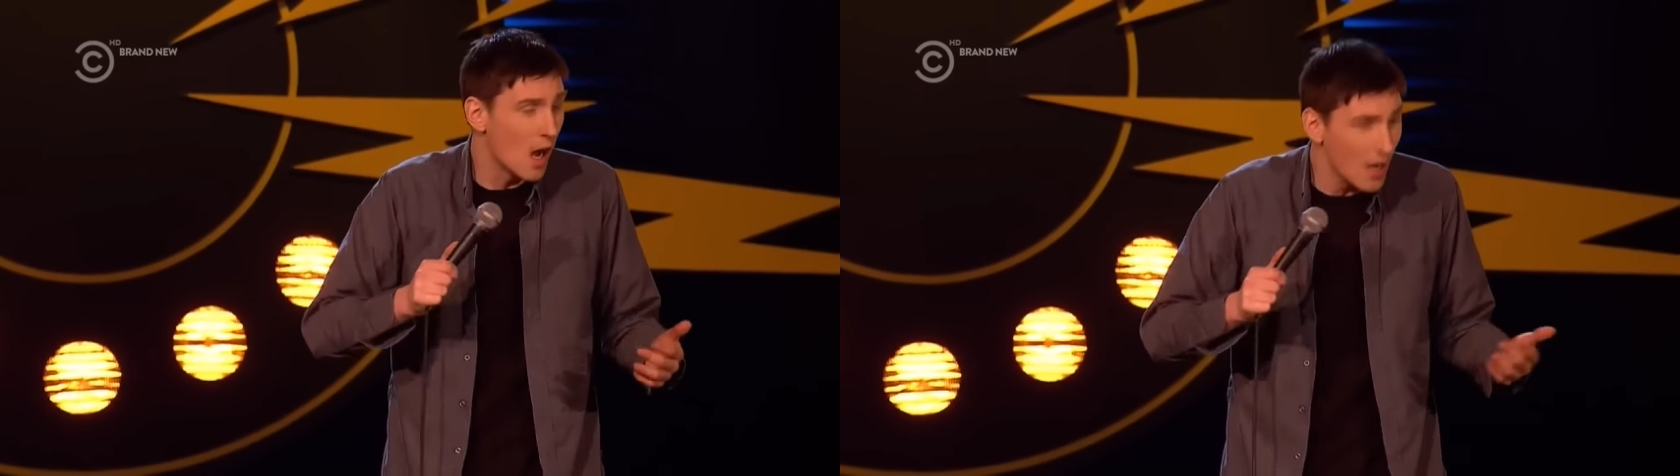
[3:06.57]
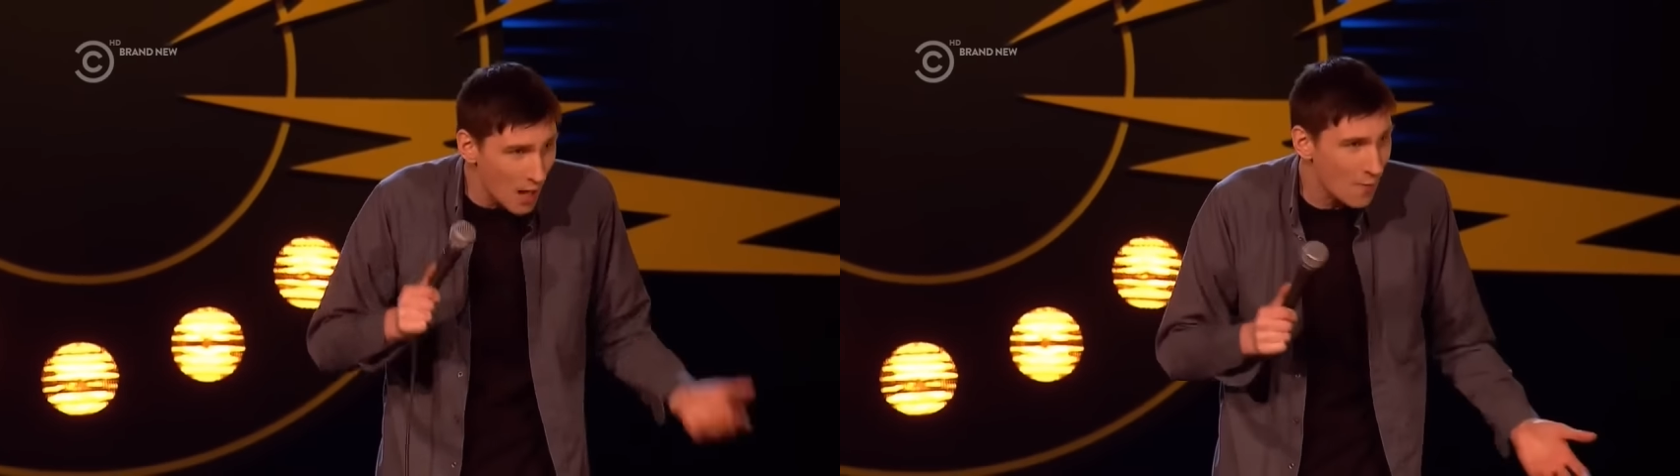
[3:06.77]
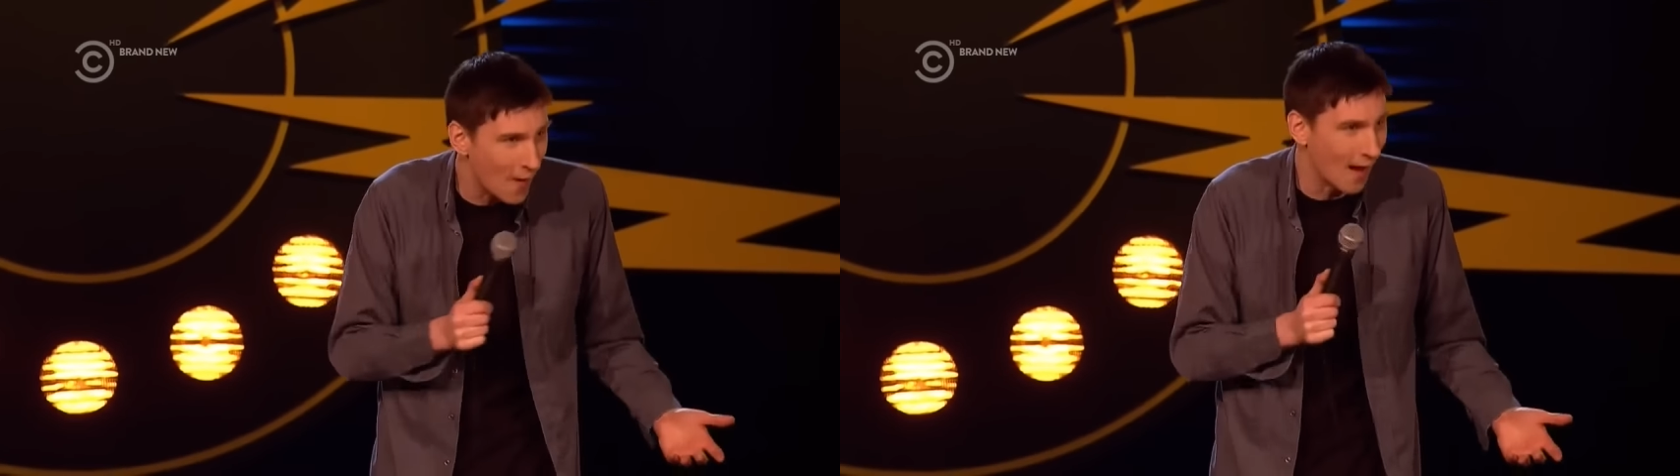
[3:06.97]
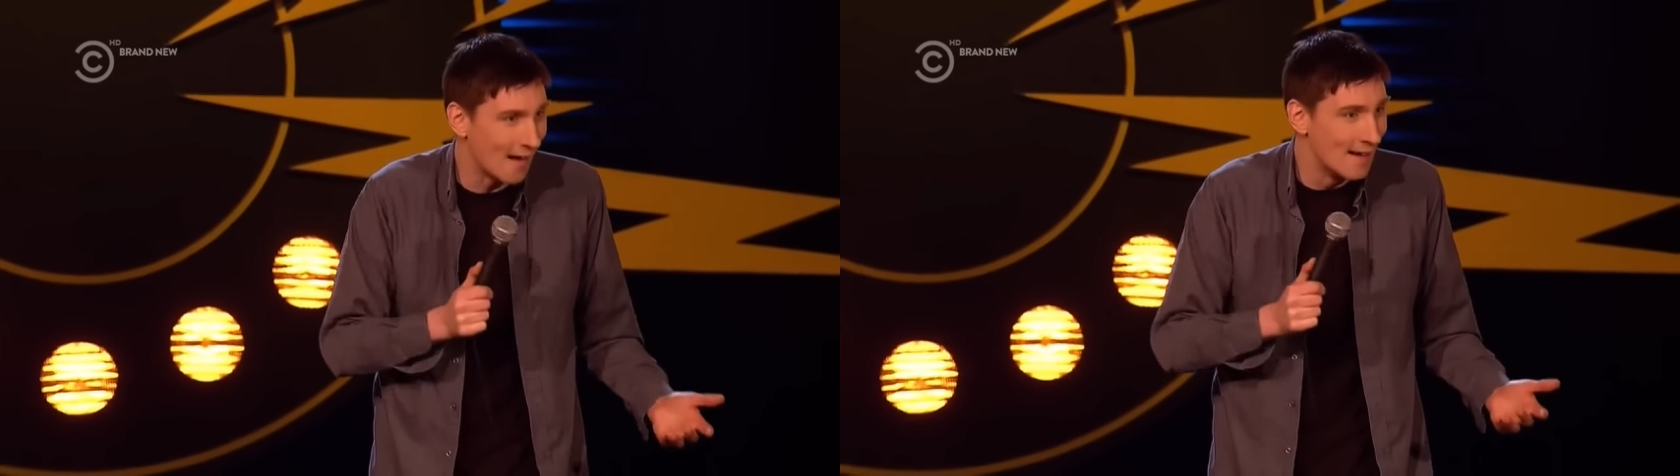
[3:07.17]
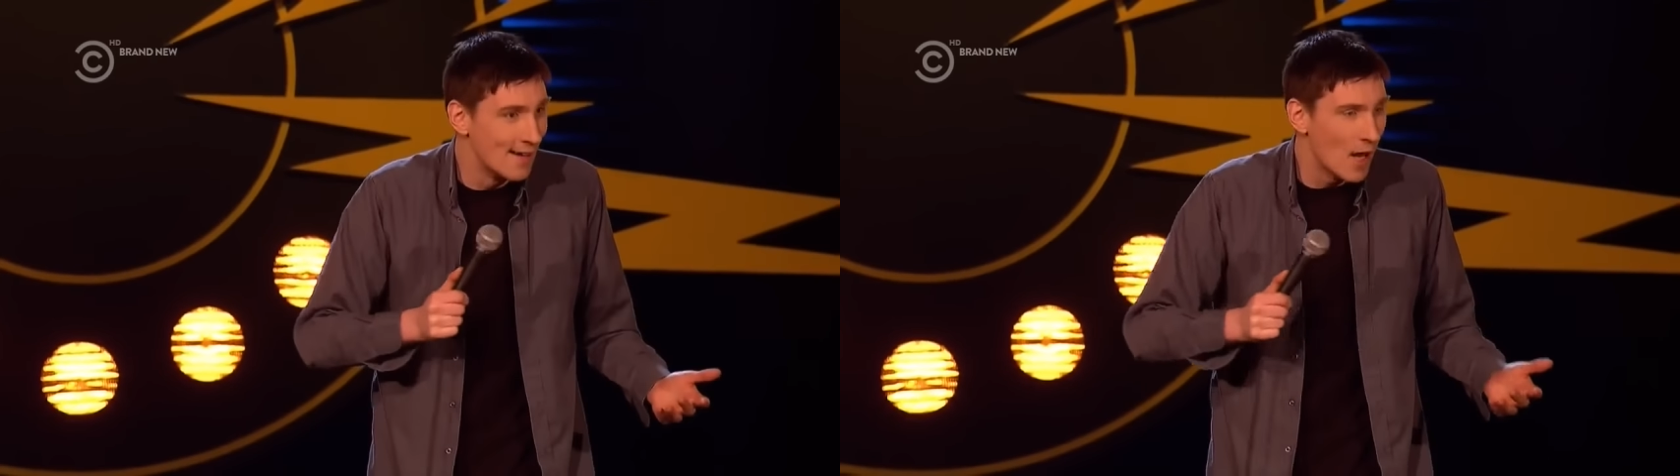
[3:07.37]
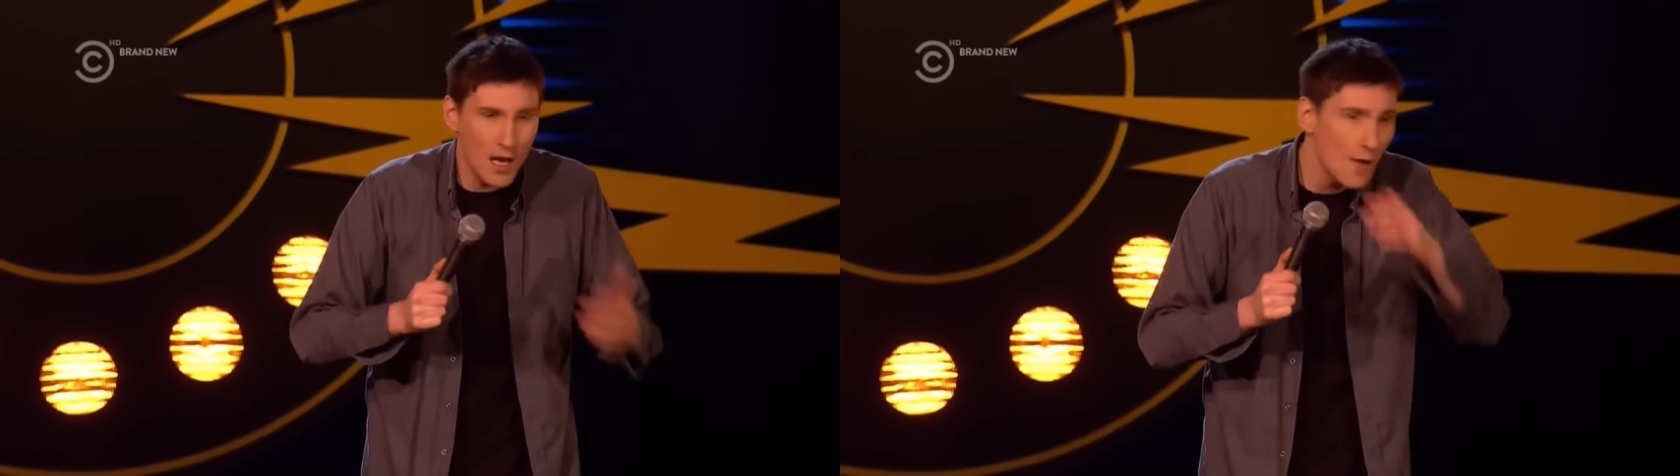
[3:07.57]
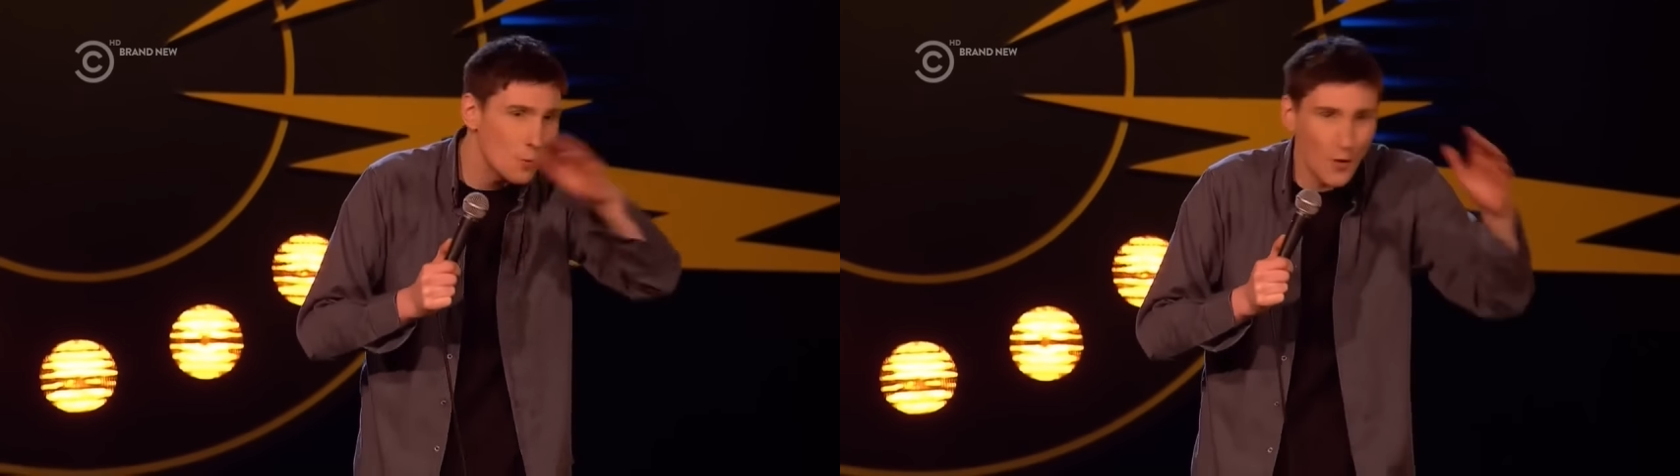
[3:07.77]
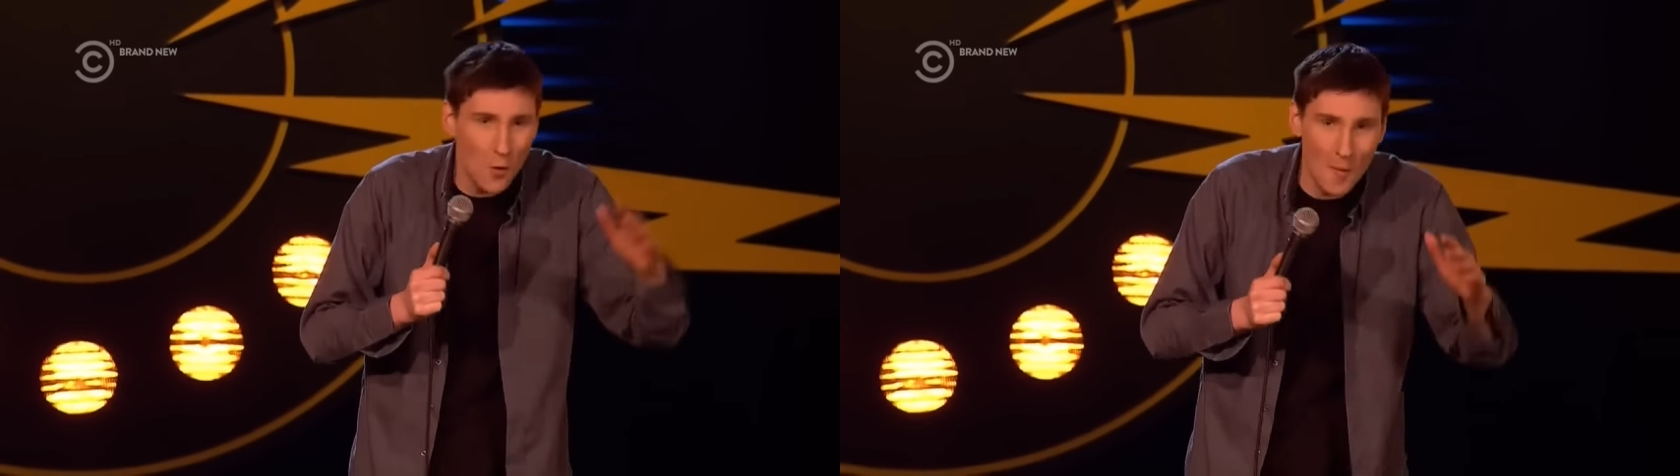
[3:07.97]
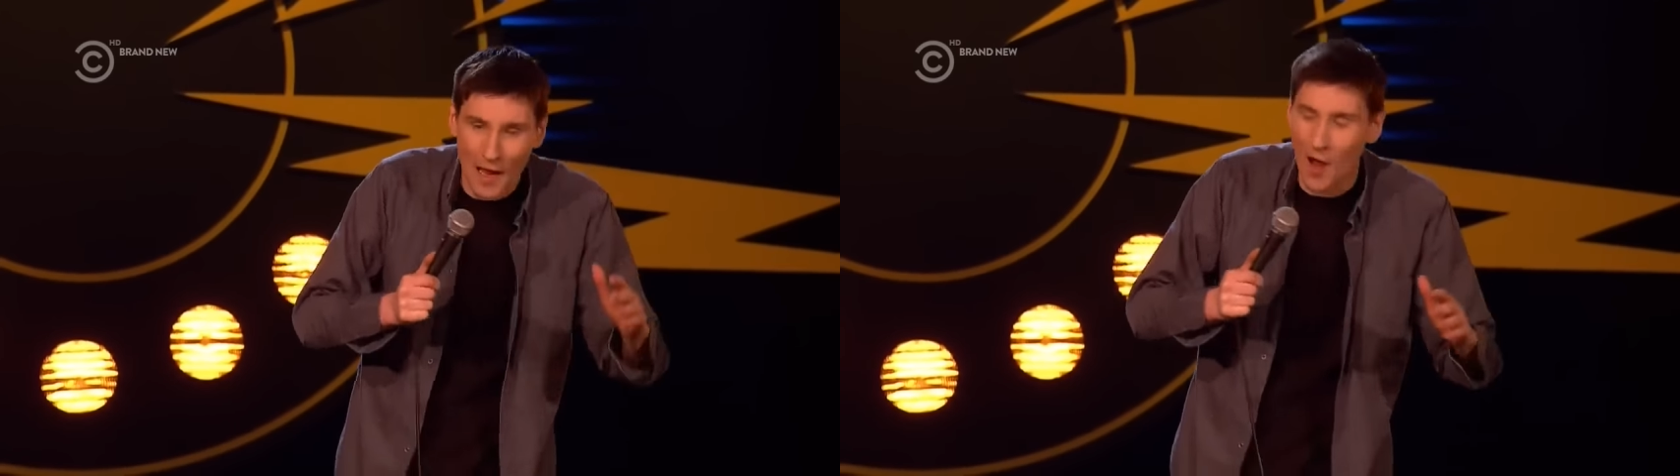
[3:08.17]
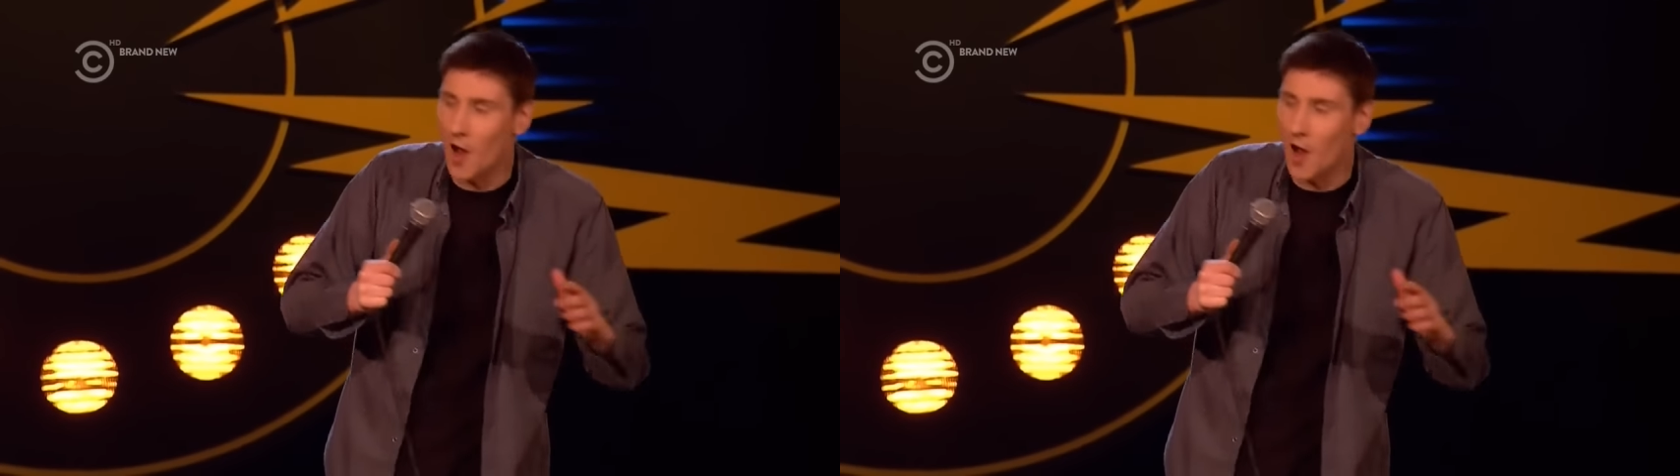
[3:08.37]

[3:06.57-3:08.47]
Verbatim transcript: I love her. I love her with all my